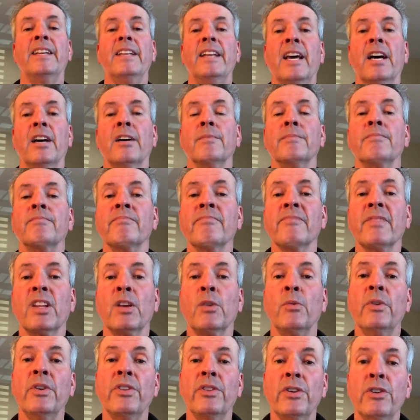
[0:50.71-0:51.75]
Now,
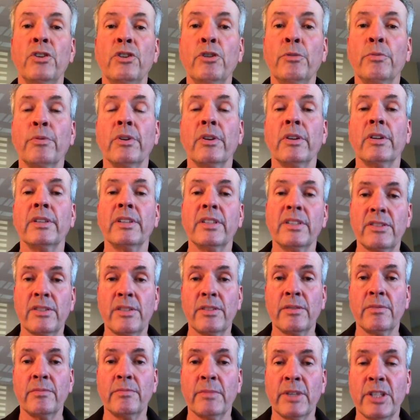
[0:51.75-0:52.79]
with Uber,
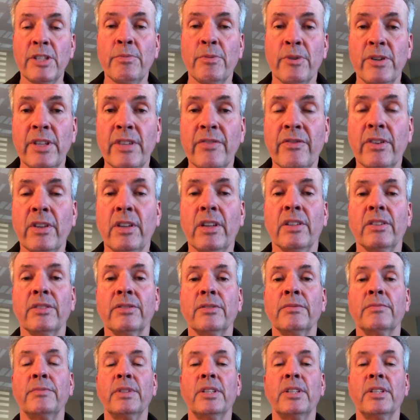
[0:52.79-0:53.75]
it's much more difficult,